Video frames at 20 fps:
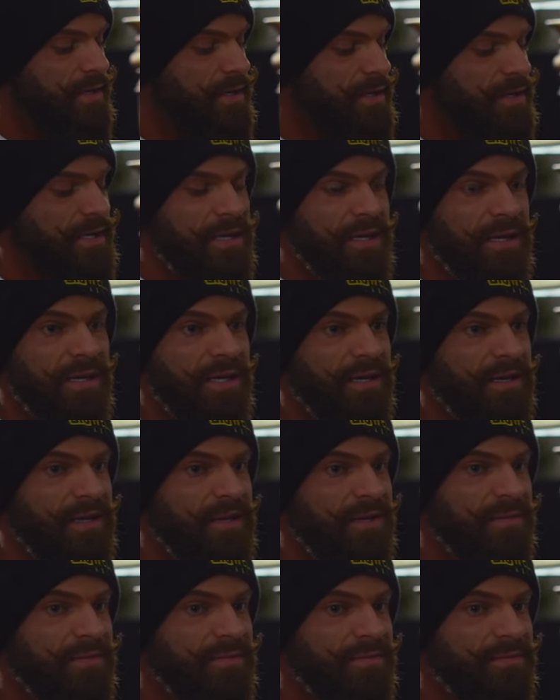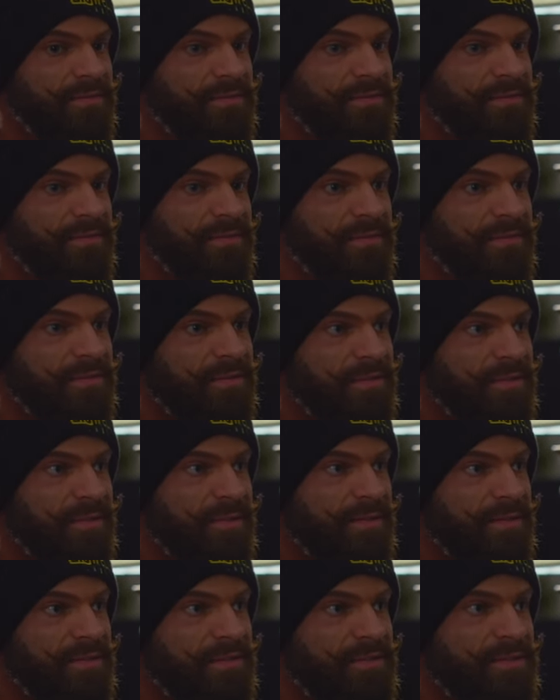he
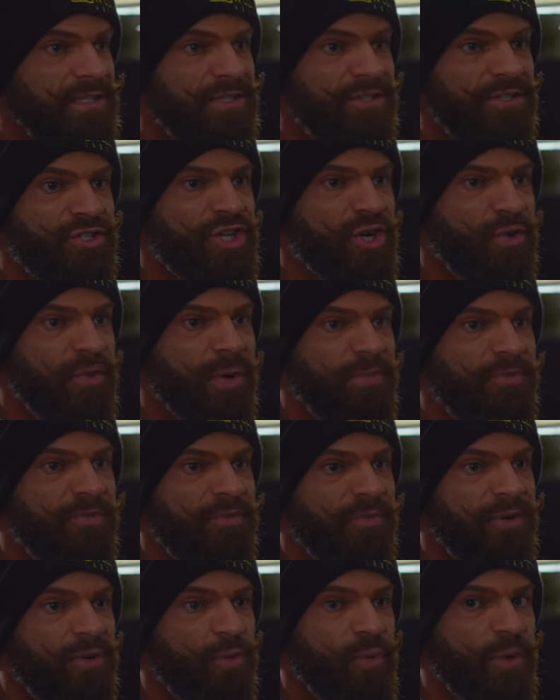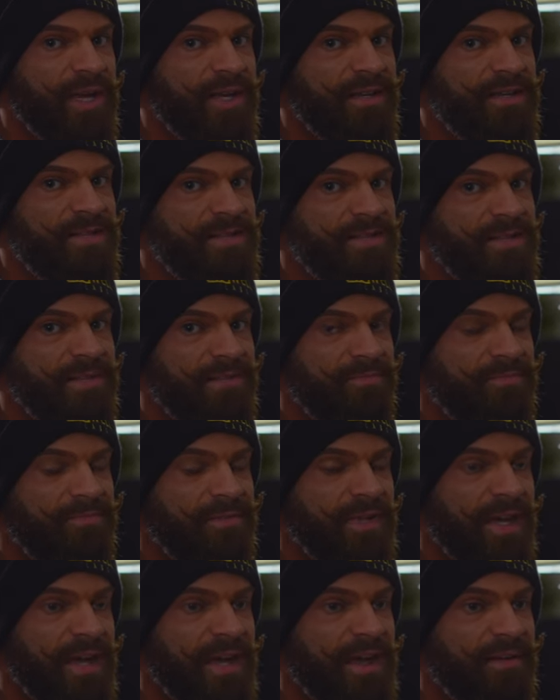didn't show up for weeks.
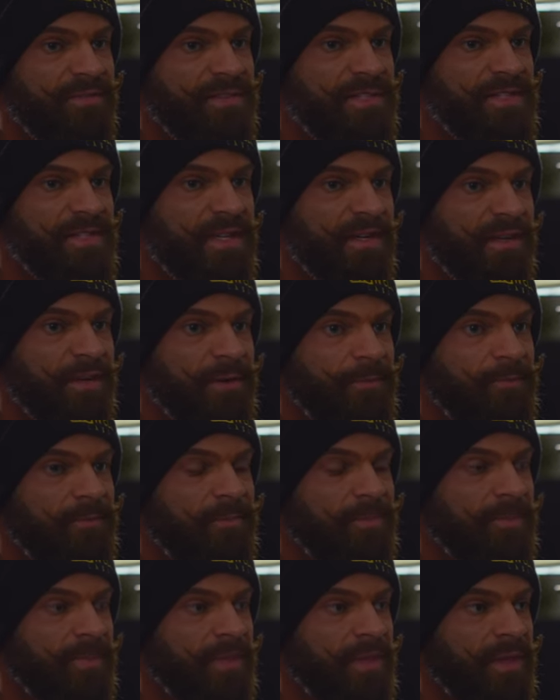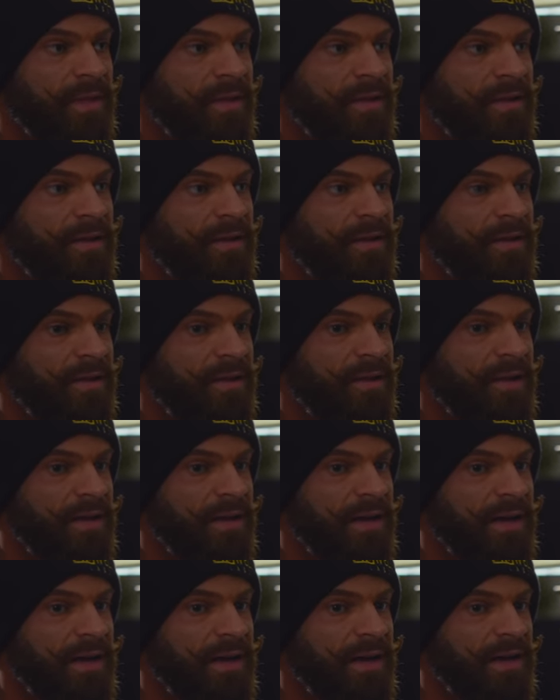I haven't seen him.
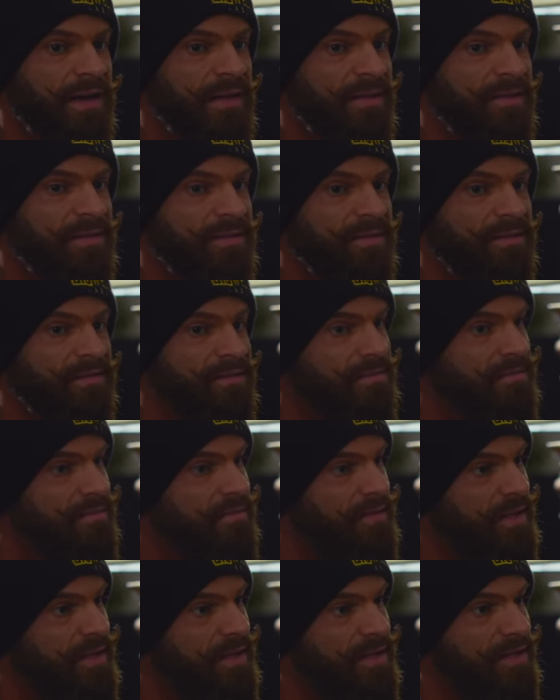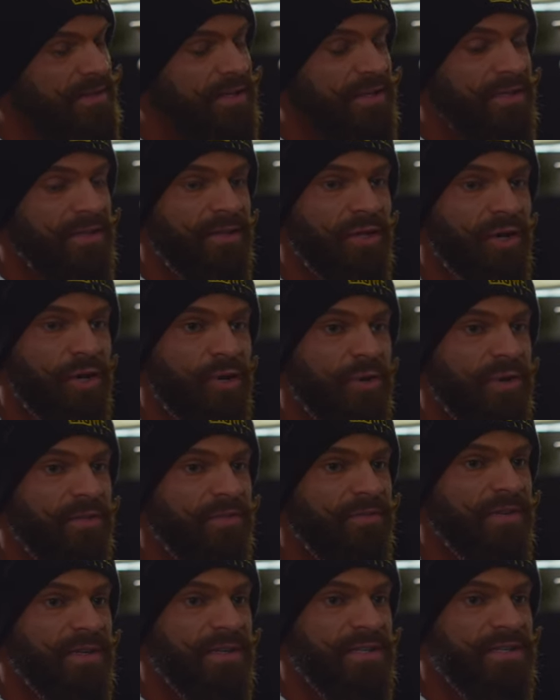I didn't know
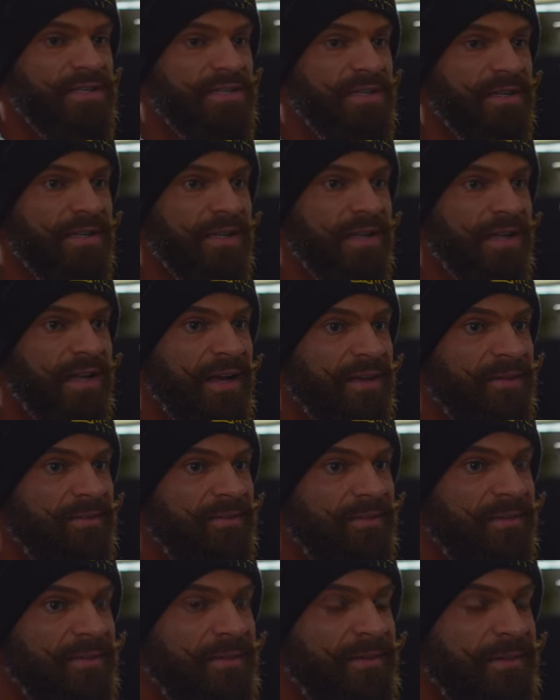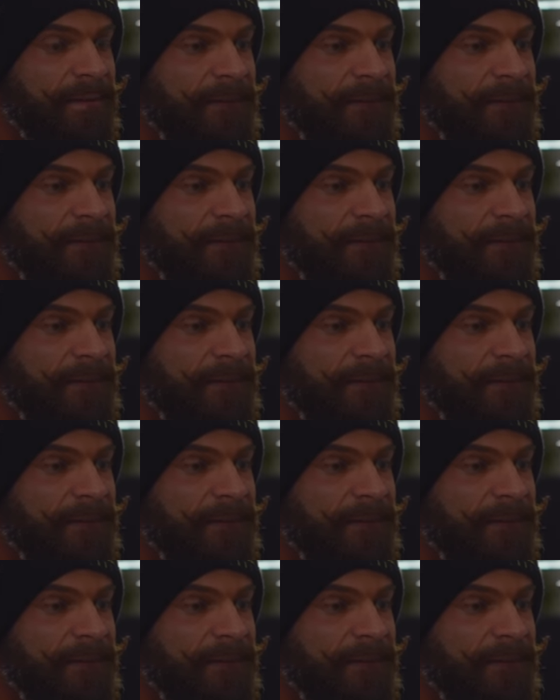if he's still alive.